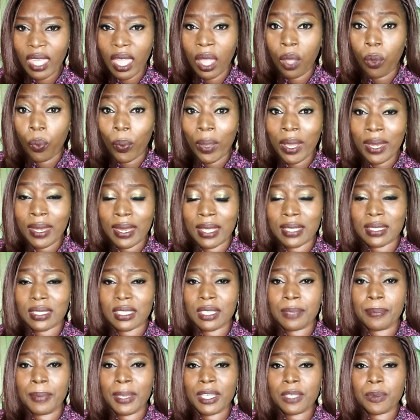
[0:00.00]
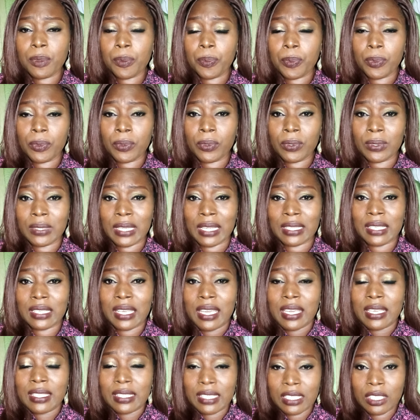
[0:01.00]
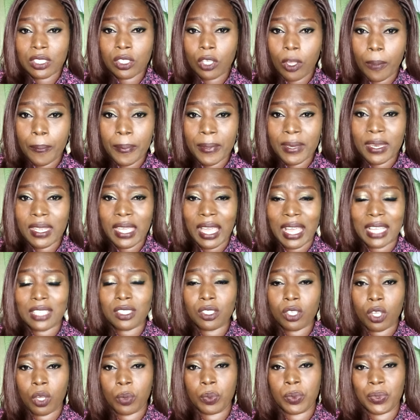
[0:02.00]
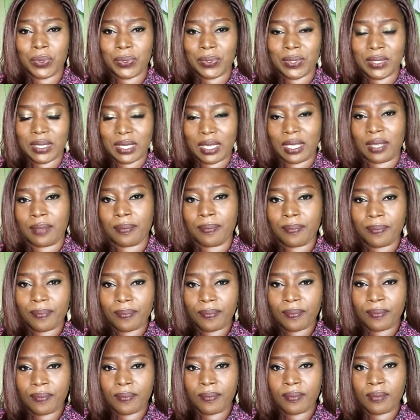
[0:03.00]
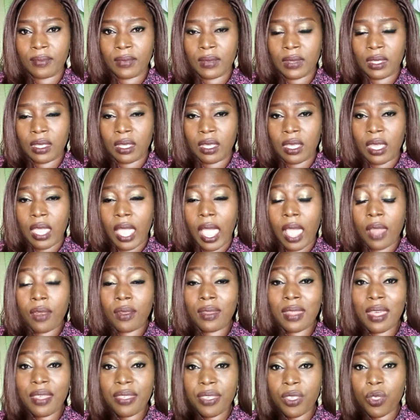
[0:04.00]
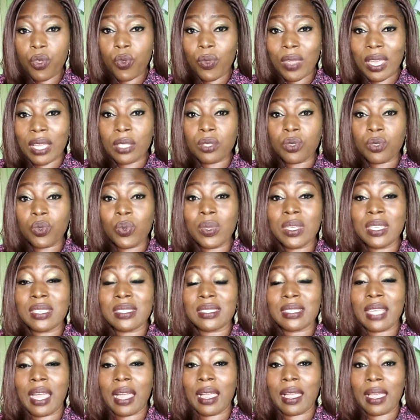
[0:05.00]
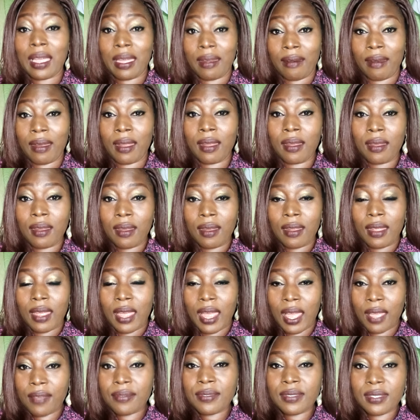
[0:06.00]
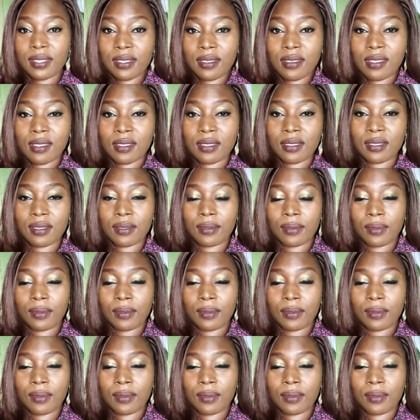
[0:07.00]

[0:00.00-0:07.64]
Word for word: awareness, it makes people know that this company has come to stay. Another thing you can do is Ankara. I've seen it.